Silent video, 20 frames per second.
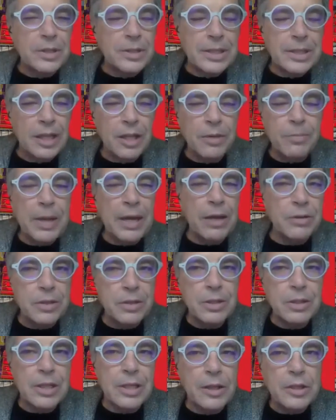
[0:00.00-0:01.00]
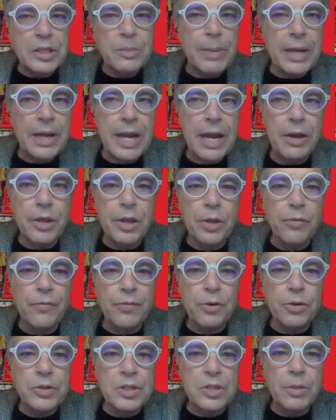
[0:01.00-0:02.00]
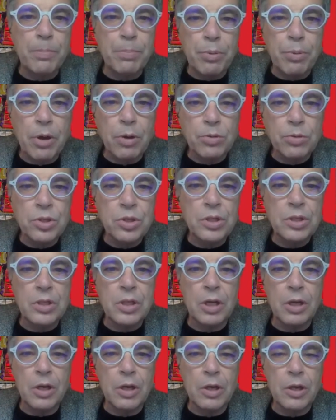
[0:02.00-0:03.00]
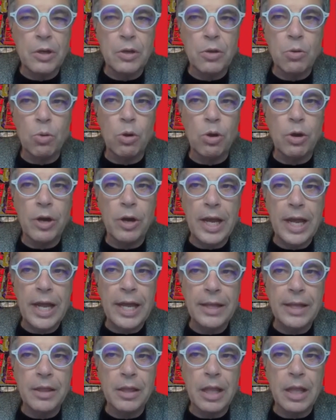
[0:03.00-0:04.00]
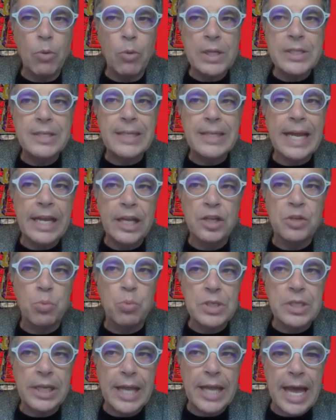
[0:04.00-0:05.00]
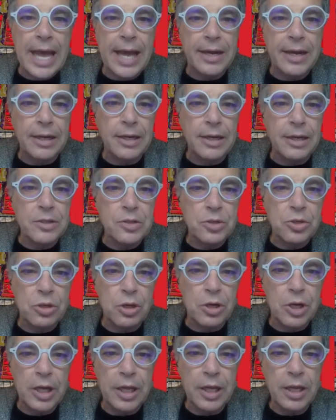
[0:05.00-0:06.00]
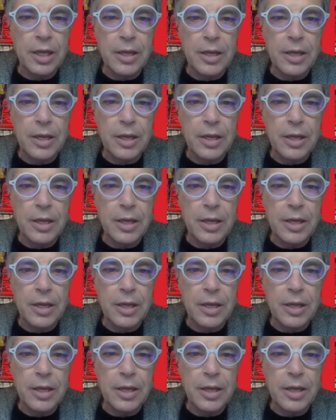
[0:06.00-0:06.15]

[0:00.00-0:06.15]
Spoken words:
tell us about how you first approached Guor, and what stage was he at in his journey?